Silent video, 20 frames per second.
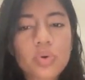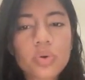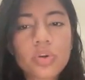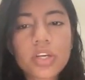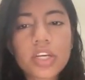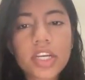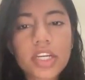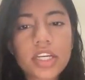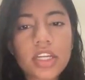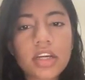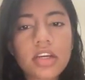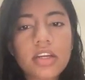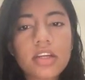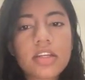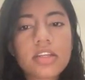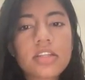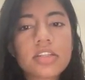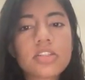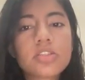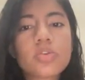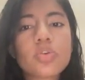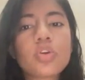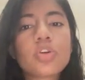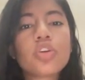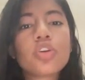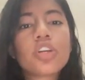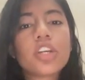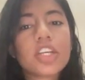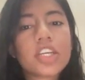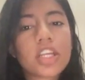data is going
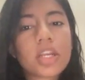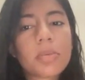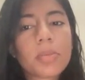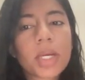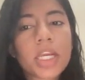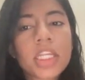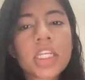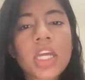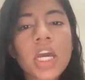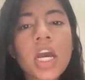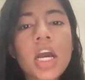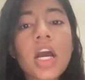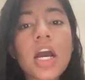to determine